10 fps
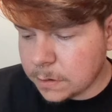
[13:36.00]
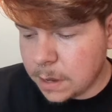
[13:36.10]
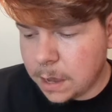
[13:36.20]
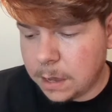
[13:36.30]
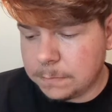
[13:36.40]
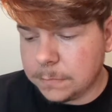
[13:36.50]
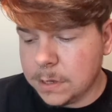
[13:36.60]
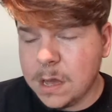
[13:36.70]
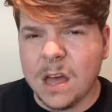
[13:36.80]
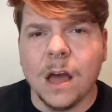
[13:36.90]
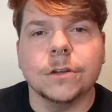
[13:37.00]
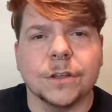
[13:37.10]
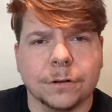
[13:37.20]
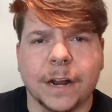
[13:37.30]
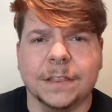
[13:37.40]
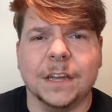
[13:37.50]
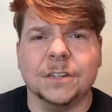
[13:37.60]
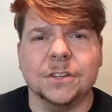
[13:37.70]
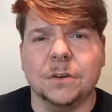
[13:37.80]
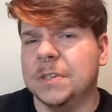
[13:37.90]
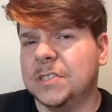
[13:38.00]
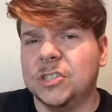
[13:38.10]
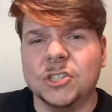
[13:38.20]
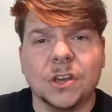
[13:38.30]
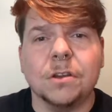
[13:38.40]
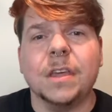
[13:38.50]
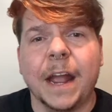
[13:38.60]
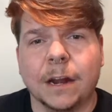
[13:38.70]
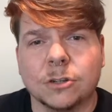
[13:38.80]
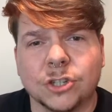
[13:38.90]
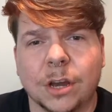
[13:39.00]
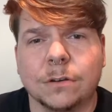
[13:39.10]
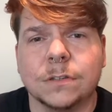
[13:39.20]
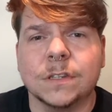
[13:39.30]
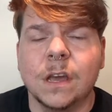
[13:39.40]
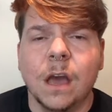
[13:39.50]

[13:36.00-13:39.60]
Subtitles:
Another great thing to do is to just go to the hair shows.